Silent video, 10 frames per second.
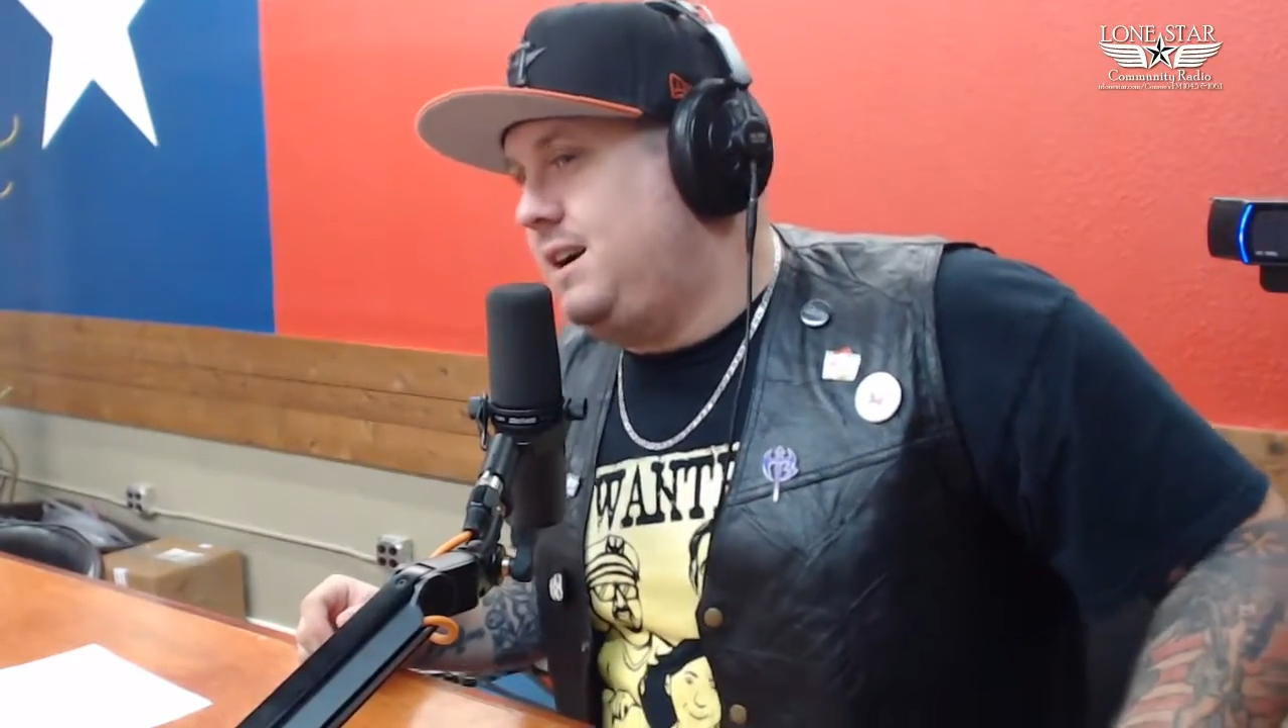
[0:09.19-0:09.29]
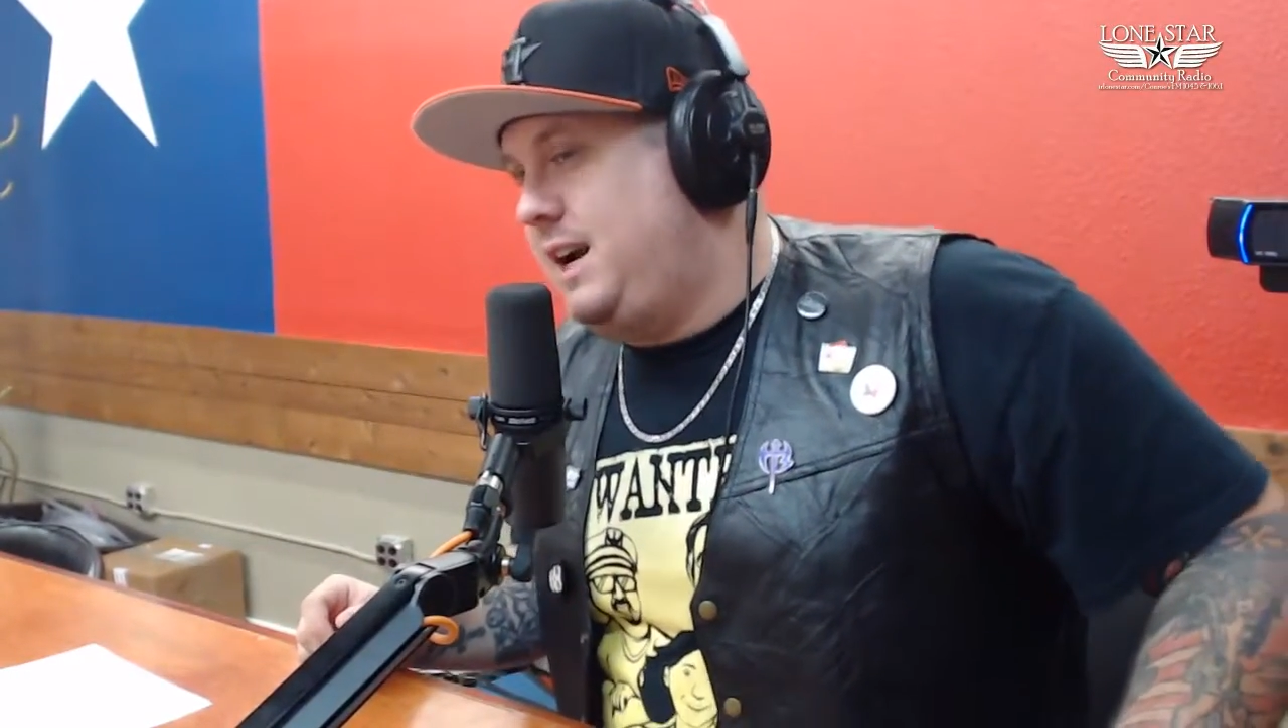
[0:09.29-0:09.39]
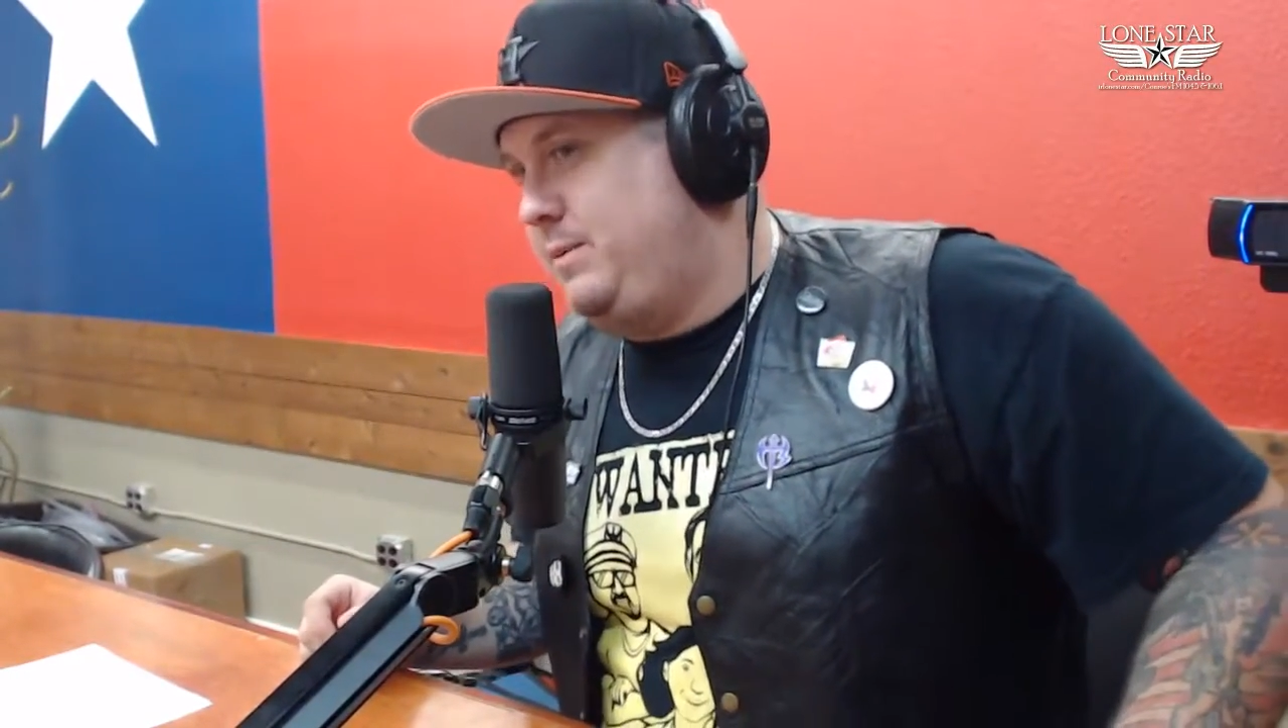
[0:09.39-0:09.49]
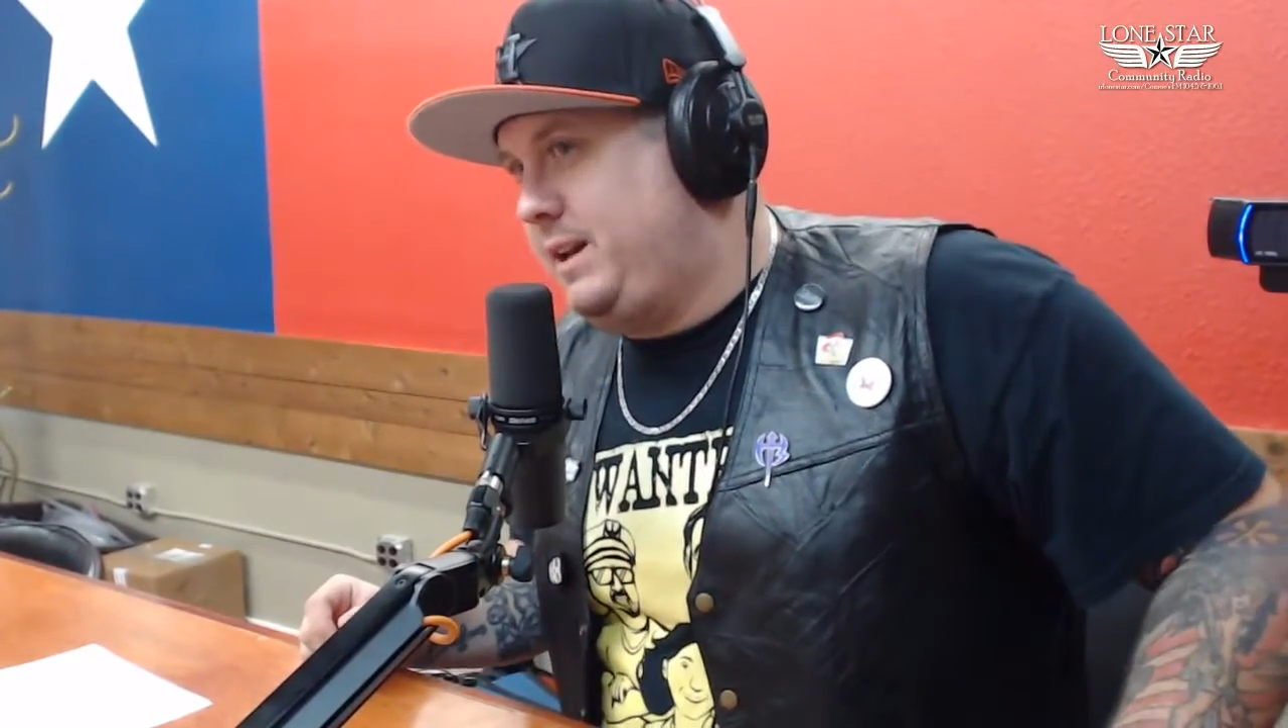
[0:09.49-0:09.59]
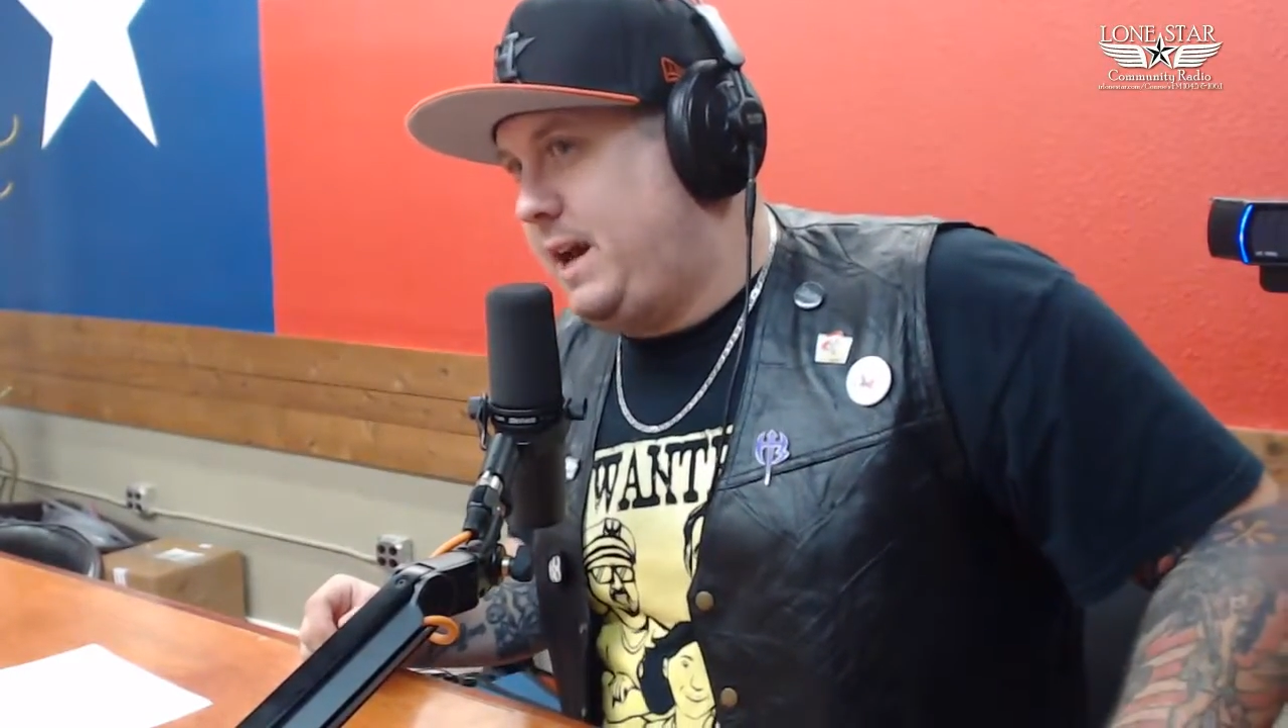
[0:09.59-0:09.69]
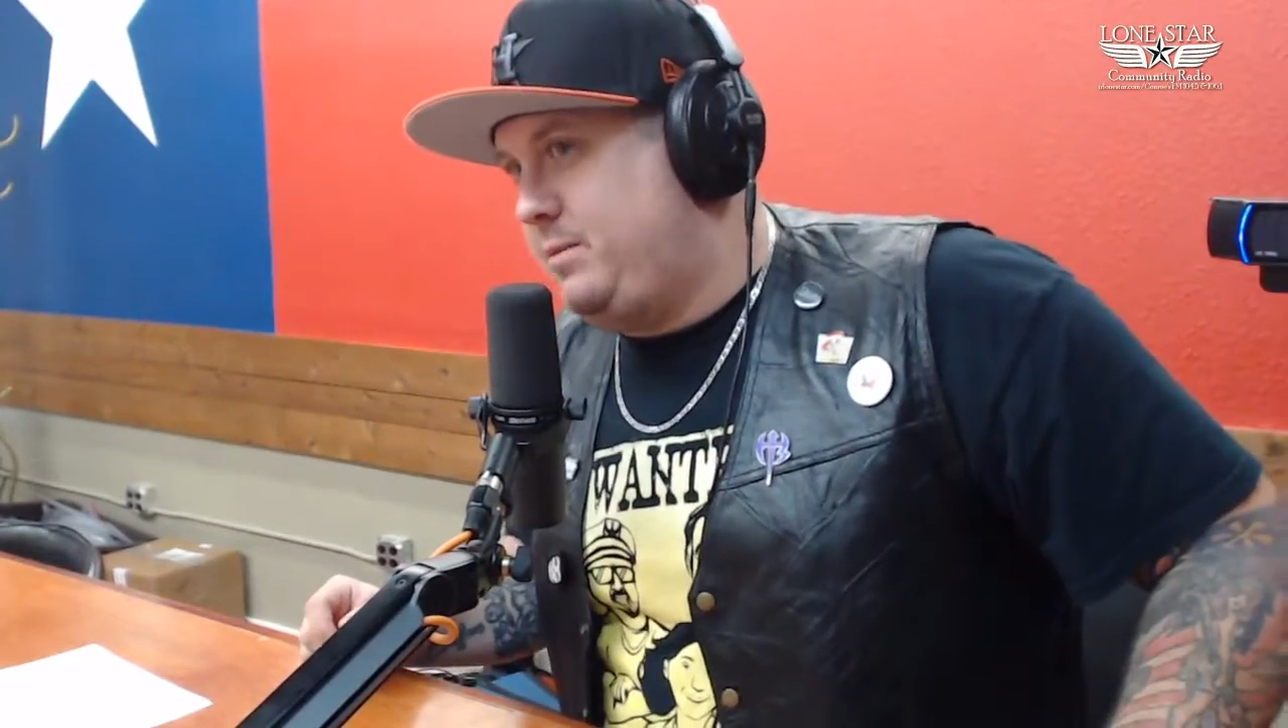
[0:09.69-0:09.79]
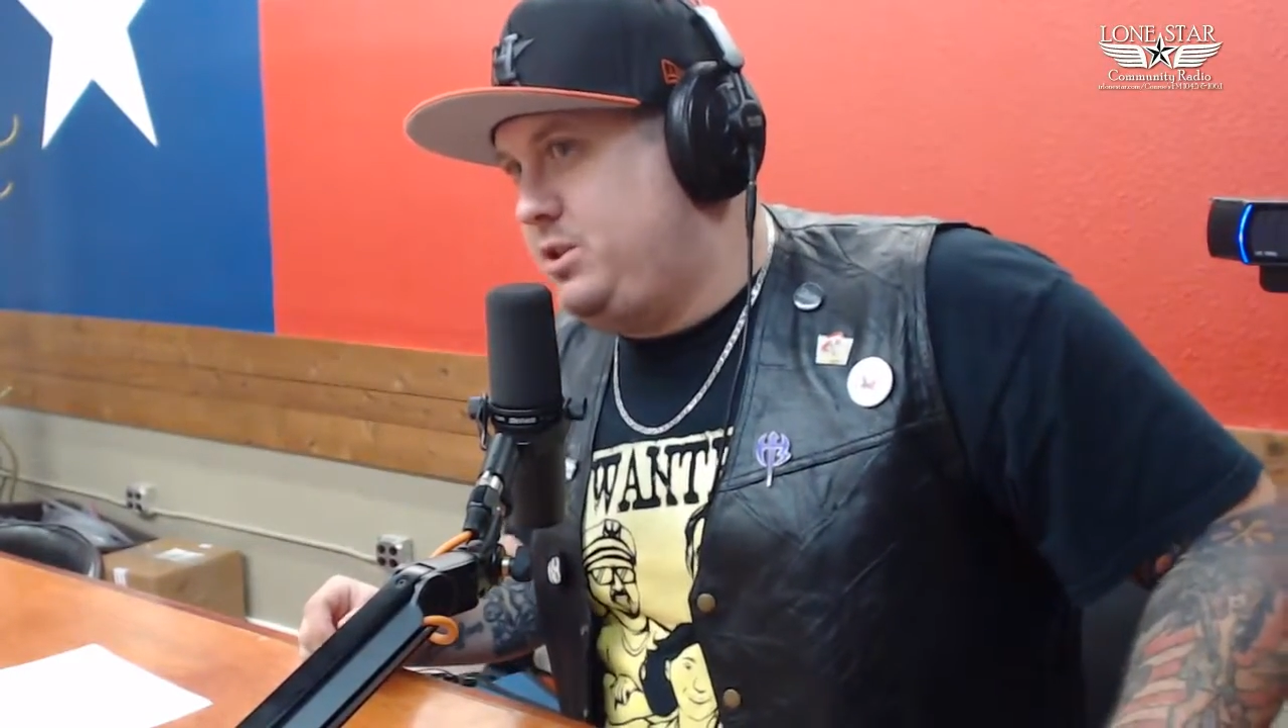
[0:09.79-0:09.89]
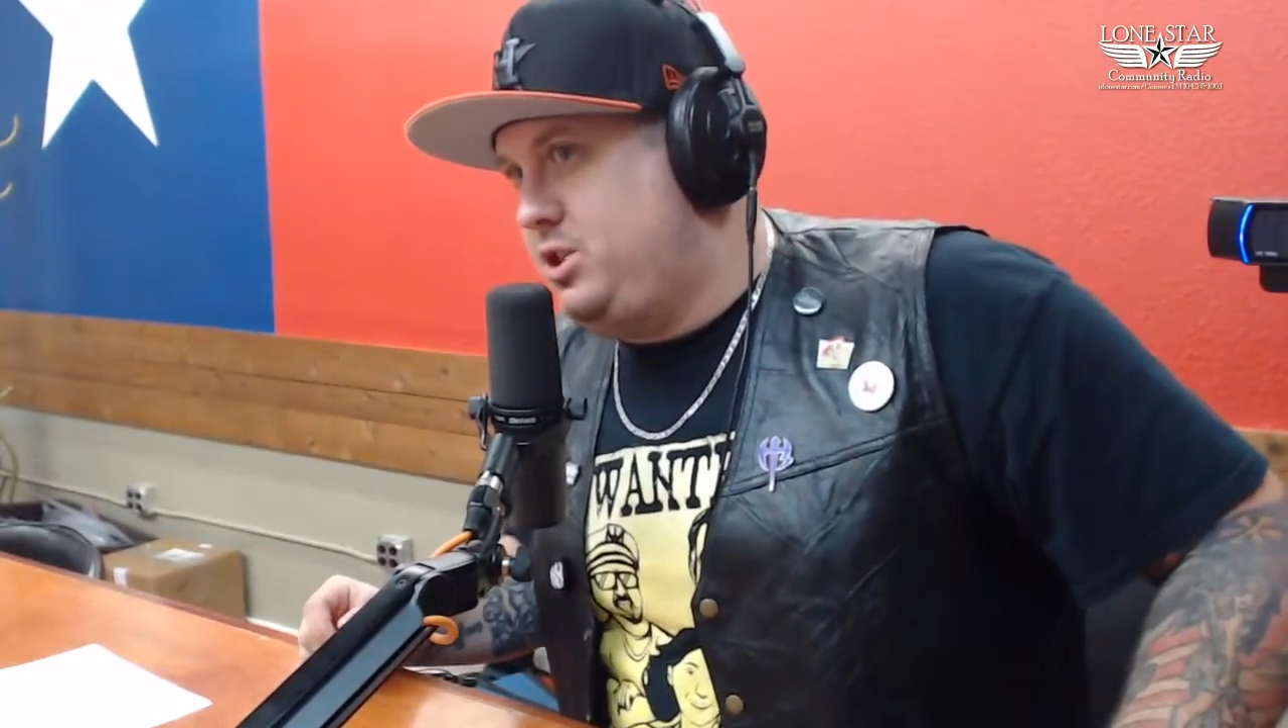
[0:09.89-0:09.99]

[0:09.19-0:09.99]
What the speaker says: I am the Captain